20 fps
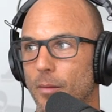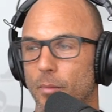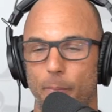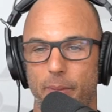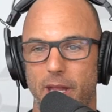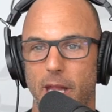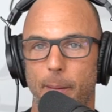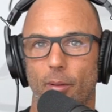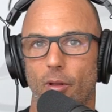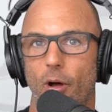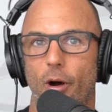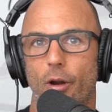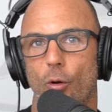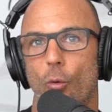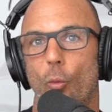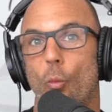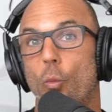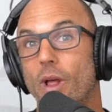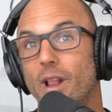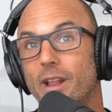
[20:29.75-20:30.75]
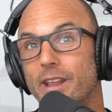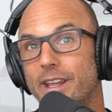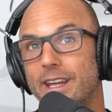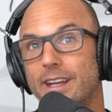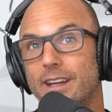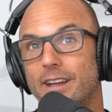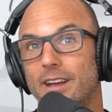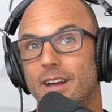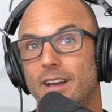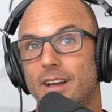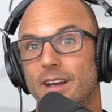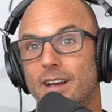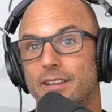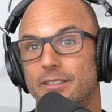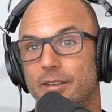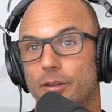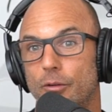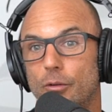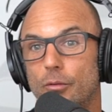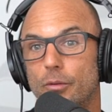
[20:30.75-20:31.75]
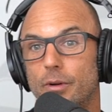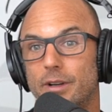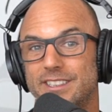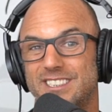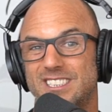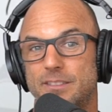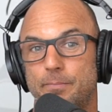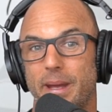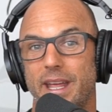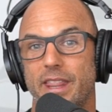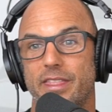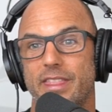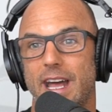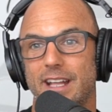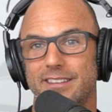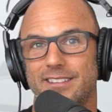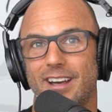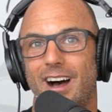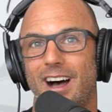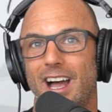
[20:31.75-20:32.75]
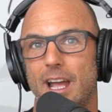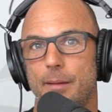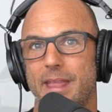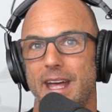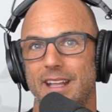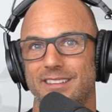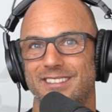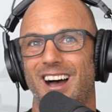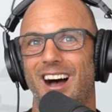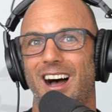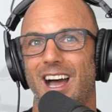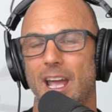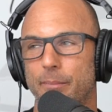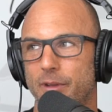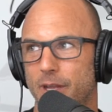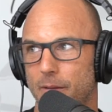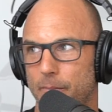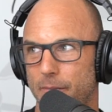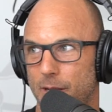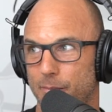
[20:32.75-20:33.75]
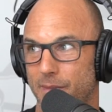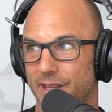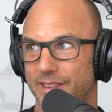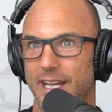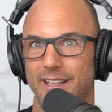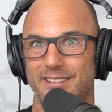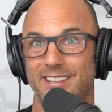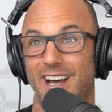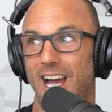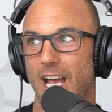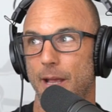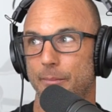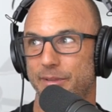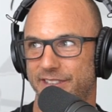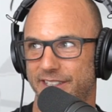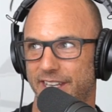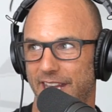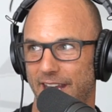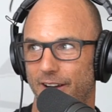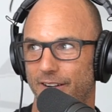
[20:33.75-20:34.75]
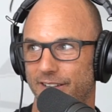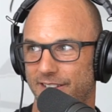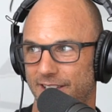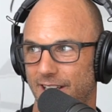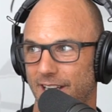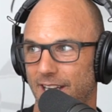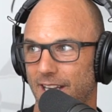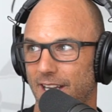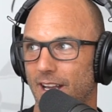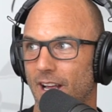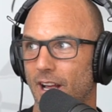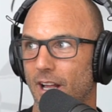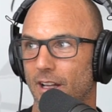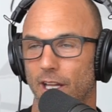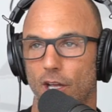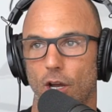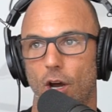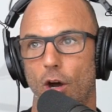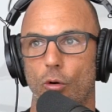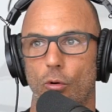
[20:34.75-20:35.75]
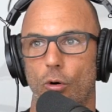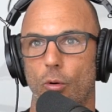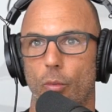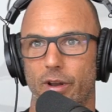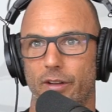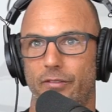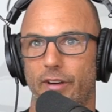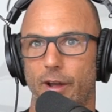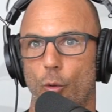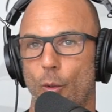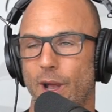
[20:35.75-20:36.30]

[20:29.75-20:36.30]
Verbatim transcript: But people aren't willing to spend that time, that time commitment, that time scarcity. Like, oh, well, what if I